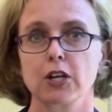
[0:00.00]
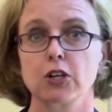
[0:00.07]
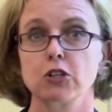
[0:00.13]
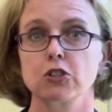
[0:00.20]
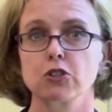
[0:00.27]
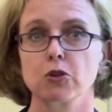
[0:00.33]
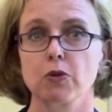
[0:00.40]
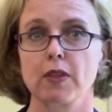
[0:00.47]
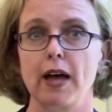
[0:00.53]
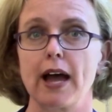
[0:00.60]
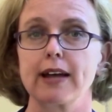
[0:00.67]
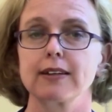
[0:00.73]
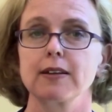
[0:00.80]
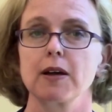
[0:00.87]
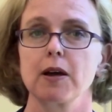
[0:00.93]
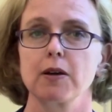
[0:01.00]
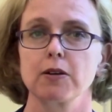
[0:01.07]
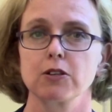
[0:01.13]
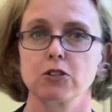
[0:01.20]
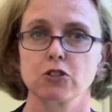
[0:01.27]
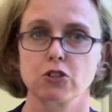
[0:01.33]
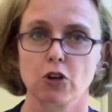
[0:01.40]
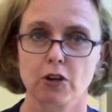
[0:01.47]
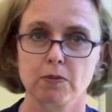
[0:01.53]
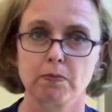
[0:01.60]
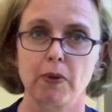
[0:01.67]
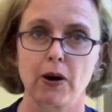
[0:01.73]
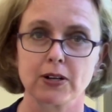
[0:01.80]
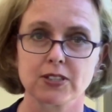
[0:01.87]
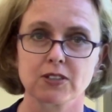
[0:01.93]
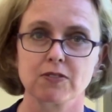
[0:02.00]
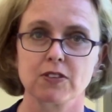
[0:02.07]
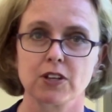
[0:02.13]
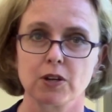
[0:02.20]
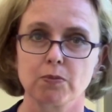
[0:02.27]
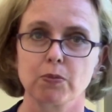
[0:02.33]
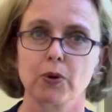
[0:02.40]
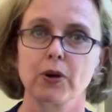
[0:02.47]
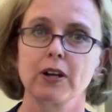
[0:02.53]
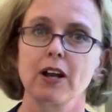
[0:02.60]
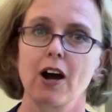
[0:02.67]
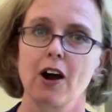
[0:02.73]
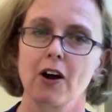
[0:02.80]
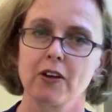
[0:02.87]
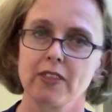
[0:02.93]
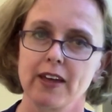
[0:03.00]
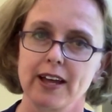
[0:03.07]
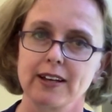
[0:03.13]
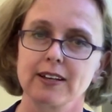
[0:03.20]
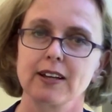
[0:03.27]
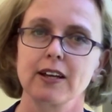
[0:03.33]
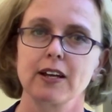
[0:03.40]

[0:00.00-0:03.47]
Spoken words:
so that certain parts of the input are then